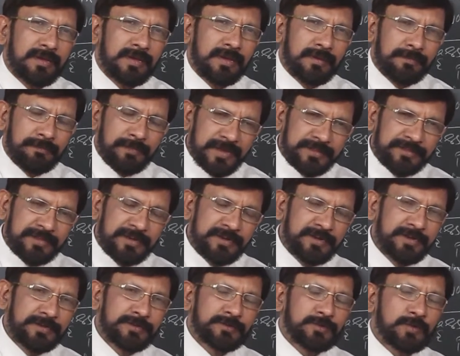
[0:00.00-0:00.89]
A
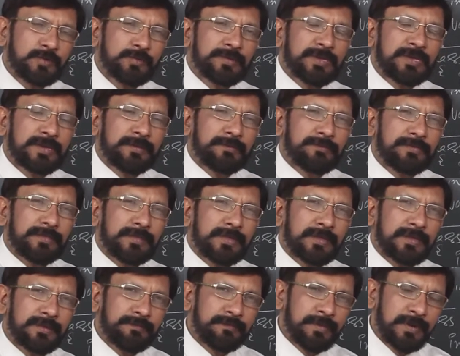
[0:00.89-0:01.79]
method is to be
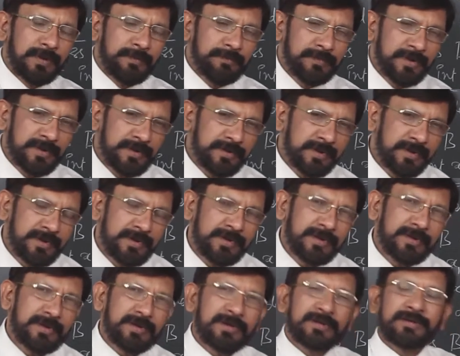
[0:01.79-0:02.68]

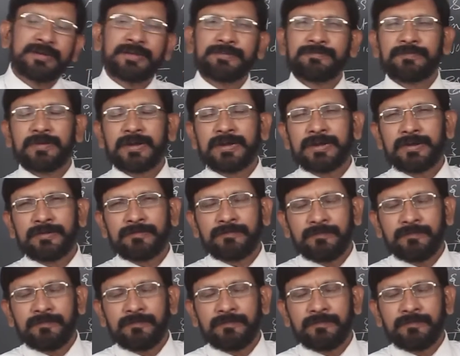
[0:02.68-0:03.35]
implemented in a different